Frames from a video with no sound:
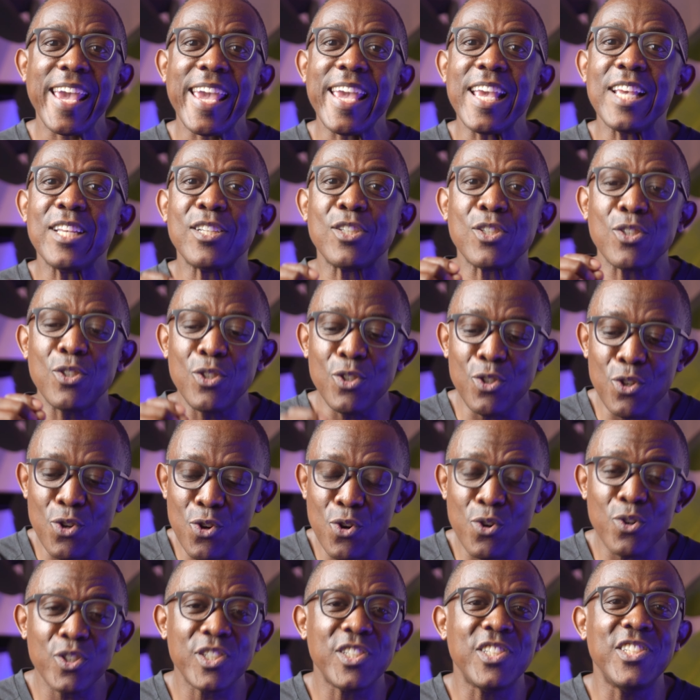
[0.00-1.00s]
It's
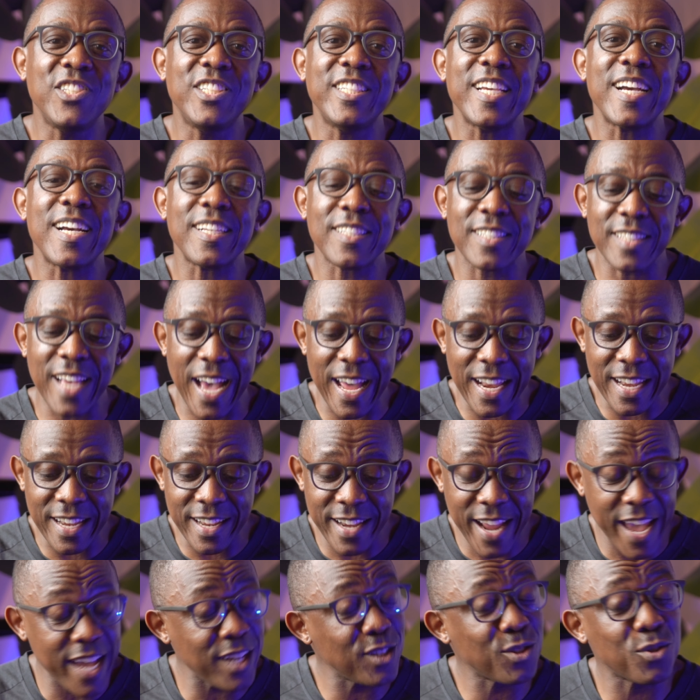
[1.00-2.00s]
not just a
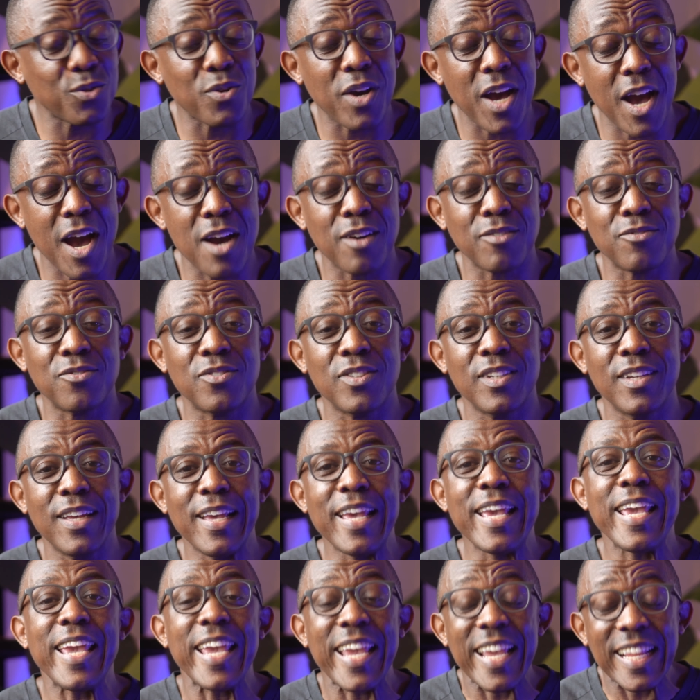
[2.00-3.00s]
nice to have,
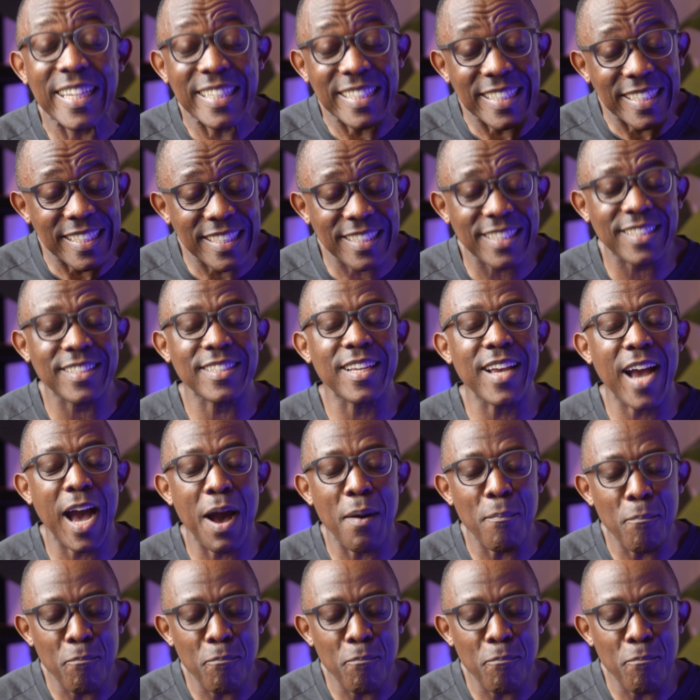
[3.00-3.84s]
it's a